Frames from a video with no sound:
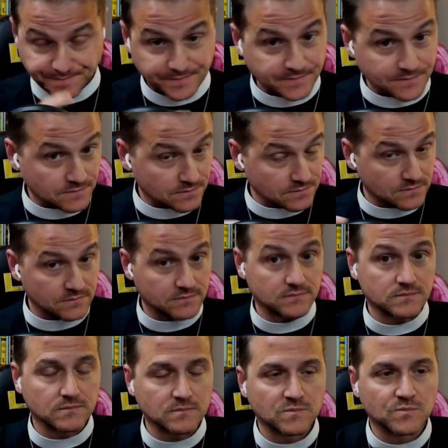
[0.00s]

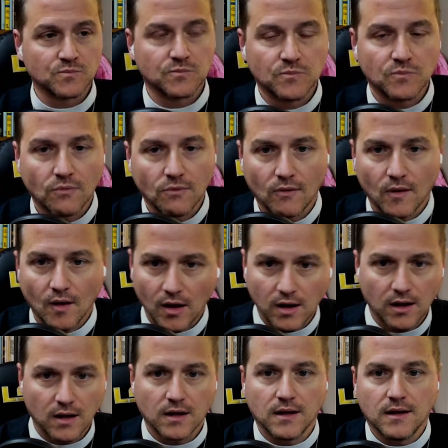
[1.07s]

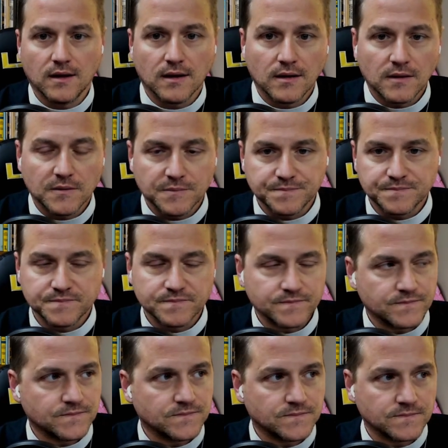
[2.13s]

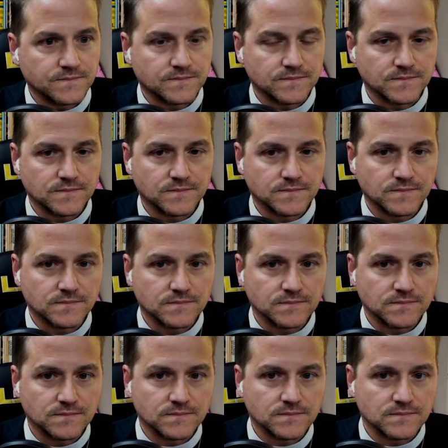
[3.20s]

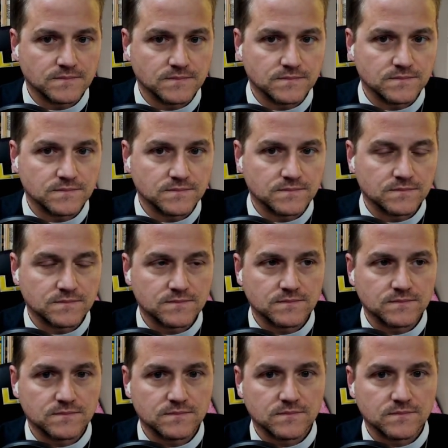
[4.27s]
Nobody speaks.